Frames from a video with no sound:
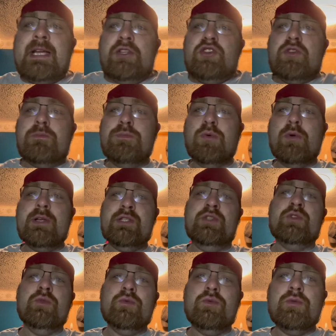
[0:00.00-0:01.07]
It's your boy
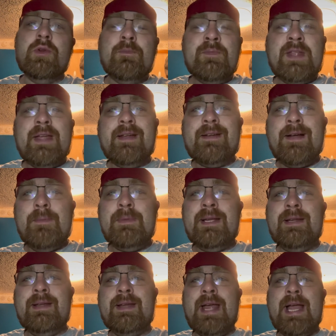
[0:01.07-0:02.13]
Zoo coming
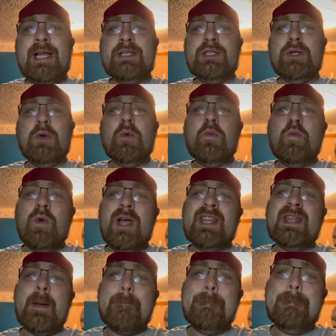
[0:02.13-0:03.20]
in at you with
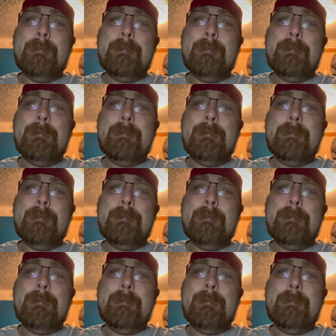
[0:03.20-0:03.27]
a